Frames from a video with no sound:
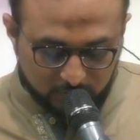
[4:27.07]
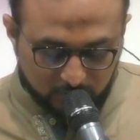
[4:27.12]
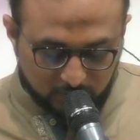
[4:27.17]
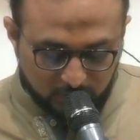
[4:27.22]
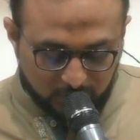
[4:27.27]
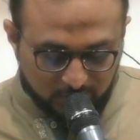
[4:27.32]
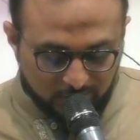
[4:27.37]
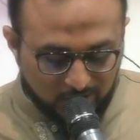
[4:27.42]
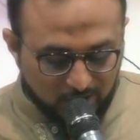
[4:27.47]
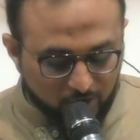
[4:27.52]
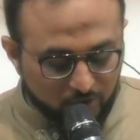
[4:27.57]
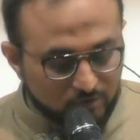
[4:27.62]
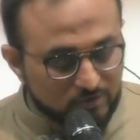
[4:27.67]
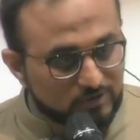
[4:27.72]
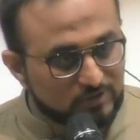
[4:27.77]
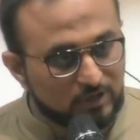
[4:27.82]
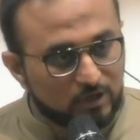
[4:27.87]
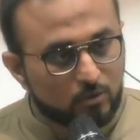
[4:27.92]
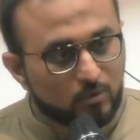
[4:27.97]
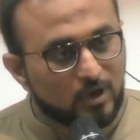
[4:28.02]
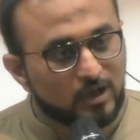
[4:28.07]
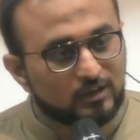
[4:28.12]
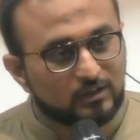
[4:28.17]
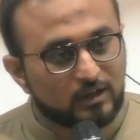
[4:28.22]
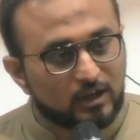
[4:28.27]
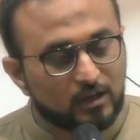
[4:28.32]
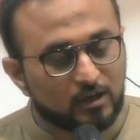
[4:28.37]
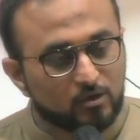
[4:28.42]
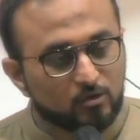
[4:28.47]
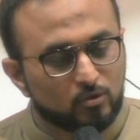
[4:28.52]
A loud salawat
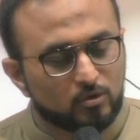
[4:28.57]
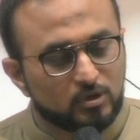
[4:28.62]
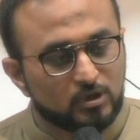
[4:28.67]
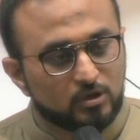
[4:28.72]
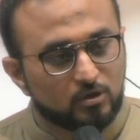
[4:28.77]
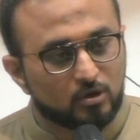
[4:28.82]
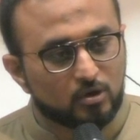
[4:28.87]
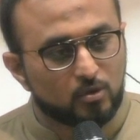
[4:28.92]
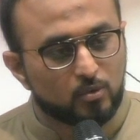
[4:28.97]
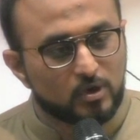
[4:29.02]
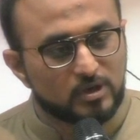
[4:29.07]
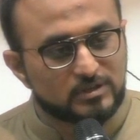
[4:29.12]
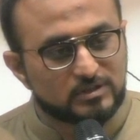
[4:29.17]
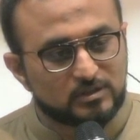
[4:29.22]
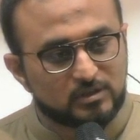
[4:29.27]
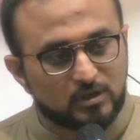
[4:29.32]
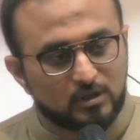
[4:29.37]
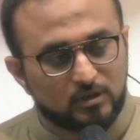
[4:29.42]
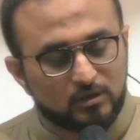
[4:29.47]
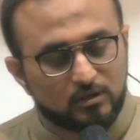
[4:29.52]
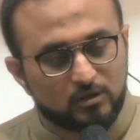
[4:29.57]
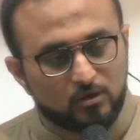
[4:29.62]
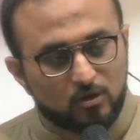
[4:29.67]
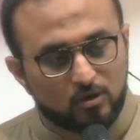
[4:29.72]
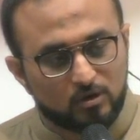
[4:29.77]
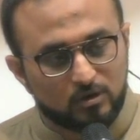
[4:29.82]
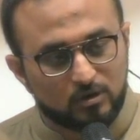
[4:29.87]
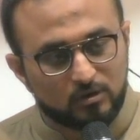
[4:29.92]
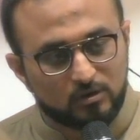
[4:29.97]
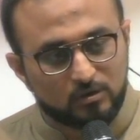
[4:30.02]
I can only request in the
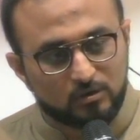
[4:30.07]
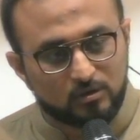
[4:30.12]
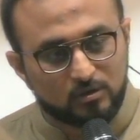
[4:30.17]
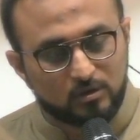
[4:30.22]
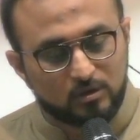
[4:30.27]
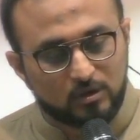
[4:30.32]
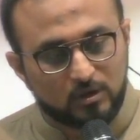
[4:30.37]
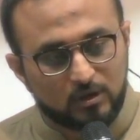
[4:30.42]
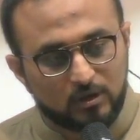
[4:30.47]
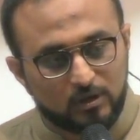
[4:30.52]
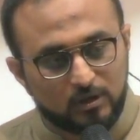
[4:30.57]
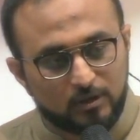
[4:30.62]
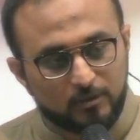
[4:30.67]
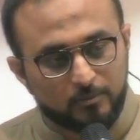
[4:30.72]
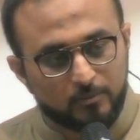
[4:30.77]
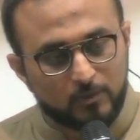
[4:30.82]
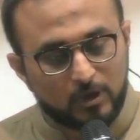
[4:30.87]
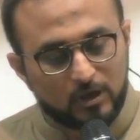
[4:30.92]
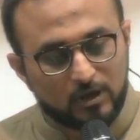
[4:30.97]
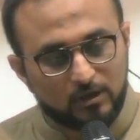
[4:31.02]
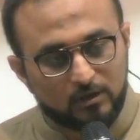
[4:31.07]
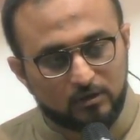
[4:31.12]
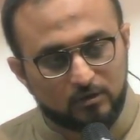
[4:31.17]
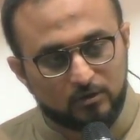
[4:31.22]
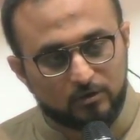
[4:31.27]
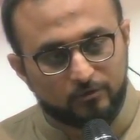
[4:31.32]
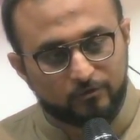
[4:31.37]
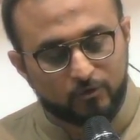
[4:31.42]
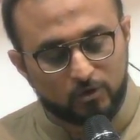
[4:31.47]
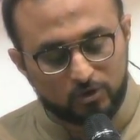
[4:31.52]
honor and
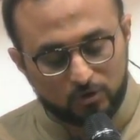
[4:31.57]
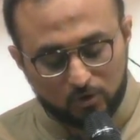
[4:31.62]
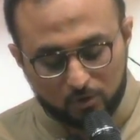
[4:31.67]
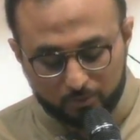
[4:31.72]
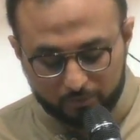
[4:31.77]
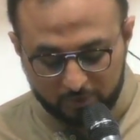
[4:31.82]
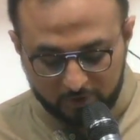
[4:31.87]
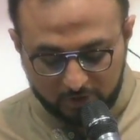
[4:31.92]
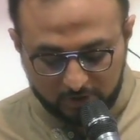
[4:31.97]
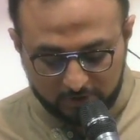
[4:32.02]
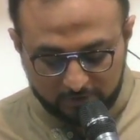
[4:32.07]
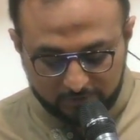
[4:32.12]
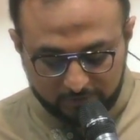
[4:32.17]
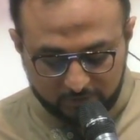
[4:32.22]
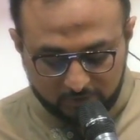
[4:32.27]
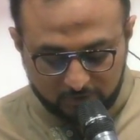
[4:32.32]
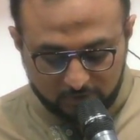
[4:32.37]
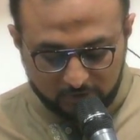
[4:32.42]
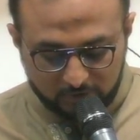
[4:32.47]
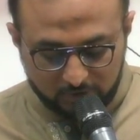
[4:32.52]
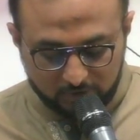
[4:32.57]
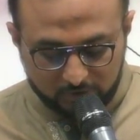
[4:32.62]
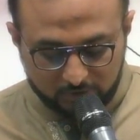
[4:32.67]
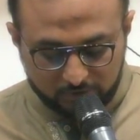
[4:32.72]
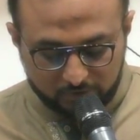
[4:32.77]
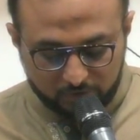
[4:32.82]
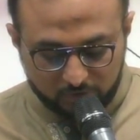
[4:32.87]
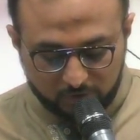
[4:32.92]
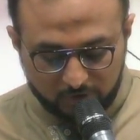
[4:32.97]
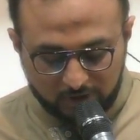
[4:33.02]
for your prayers.
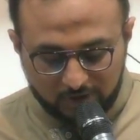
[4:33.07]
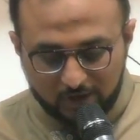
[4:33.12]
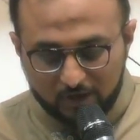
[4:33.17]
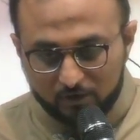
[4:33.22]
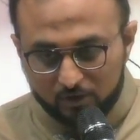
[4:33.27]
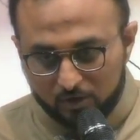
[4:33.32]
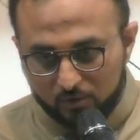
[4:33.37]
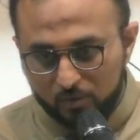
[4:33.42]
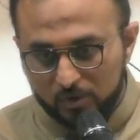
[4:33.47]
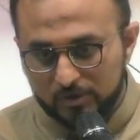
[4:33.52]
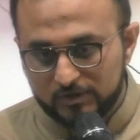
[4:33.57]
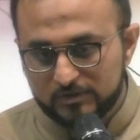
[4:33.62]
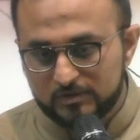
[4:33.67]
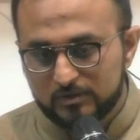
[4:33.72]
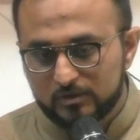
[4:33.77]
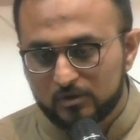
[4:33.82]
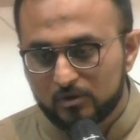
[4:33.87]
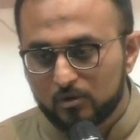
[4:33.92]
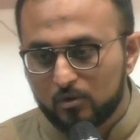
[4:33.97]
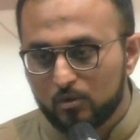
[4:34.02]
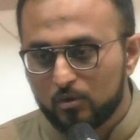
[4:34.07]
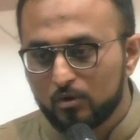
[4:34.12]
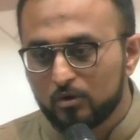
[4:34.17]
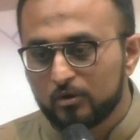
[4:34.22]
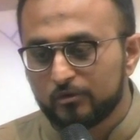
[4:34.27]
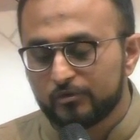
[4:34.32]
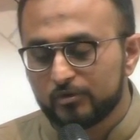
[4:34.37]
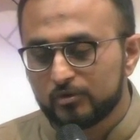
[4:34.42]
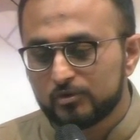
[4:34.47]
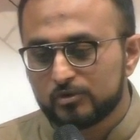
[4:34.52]
So can I request all
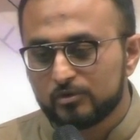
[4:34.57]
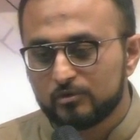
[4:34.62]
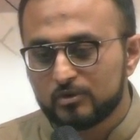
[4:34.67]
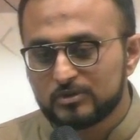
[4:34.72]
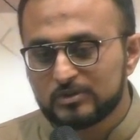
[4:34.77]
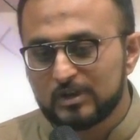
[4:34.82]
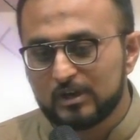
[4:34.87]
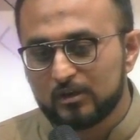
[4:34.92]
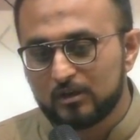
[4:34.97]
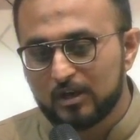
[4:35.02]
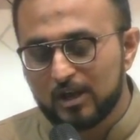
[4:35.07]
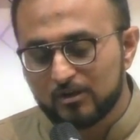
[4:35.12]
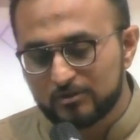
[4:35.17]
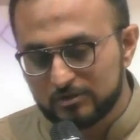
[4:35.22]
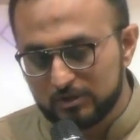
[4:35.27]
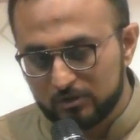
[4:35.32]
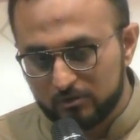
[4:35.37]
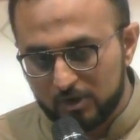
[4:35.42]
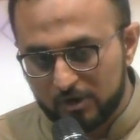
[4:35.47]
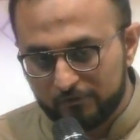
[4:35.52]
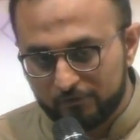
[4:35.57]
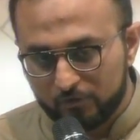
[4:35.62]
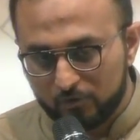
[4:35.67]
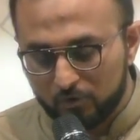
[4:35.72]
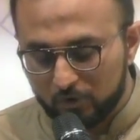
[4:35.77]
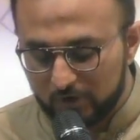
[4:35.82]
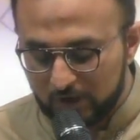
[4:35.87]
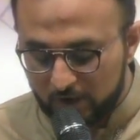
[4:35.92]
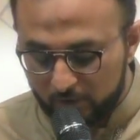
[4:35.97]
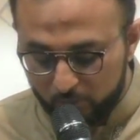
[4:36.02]
of you to recite loud salawat for
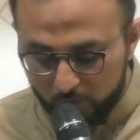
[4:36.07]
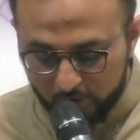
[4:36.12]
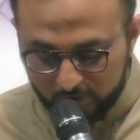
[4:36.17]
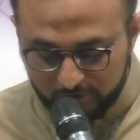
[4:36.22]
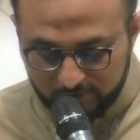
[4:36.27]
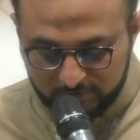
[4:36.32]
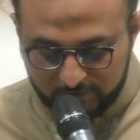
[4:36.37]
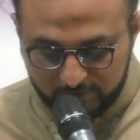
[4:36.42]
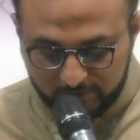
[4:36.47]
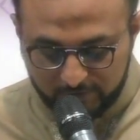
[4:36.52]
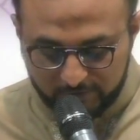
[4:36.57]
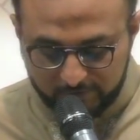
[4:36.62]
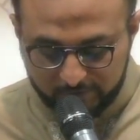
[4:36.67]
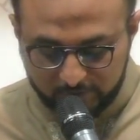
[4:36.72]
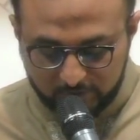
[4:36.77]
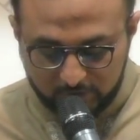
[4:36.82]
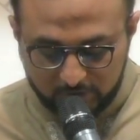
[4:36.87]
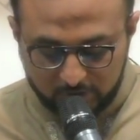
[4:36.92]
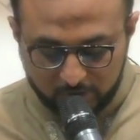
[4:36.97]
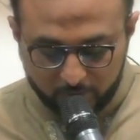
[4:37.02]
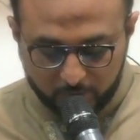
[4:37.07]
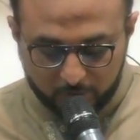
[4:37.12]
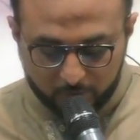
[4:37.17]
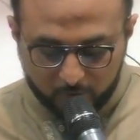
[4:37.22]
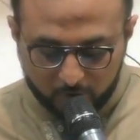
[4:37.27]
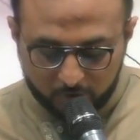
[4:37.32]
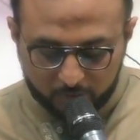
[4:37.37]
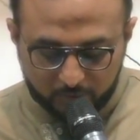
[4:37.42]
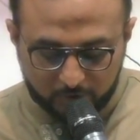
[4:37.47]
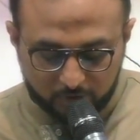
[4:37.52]
all our volunteers. For
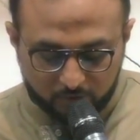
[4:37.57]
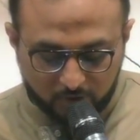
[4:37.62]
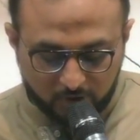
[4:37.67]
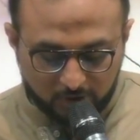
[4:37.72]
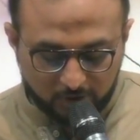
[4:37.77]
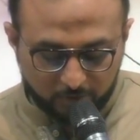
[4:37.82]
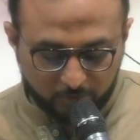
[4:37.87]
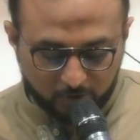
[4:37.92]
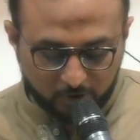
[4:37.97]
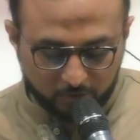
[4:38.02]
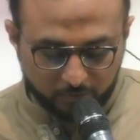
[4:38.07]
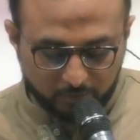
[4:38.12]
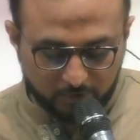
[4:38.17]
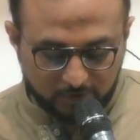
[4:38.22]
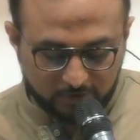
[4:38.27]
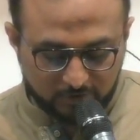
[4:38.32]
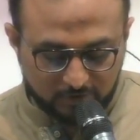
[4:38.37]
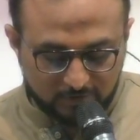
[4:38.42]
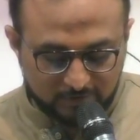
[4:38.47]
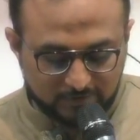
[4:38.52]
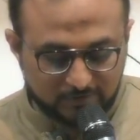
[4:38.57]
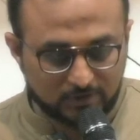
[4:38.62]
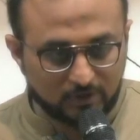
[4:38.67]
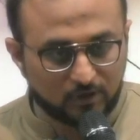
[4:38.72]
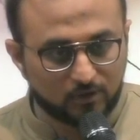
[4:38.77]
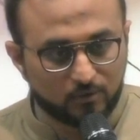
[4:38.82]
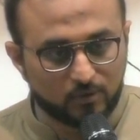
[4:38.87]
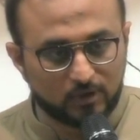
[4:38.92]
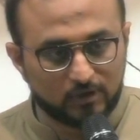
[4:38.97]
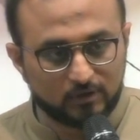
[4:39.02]
Muhammad wa Ali Muhammad,
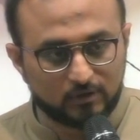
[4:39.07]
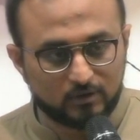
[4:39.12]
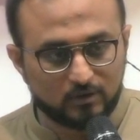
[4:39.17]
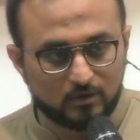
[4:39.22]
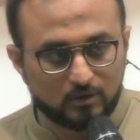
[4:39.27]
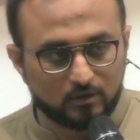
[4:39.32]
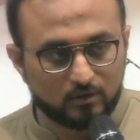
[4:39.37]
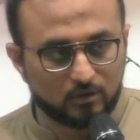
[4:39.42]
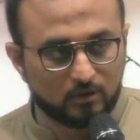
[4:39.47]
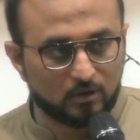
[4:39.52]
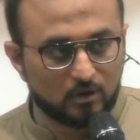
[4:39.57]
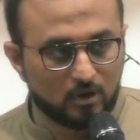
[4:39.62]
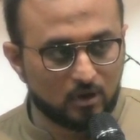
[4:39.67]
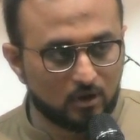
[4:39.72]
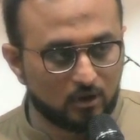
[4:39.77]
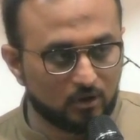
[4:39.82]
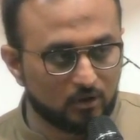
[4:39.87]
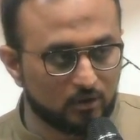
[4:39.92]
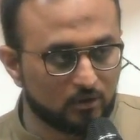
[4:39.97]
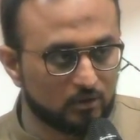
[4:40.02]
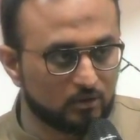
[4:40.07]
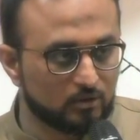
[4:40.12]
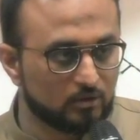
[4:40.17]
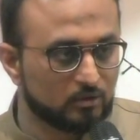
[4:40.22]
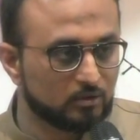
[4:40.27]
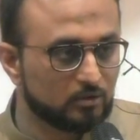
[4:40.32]
salawat. Allah.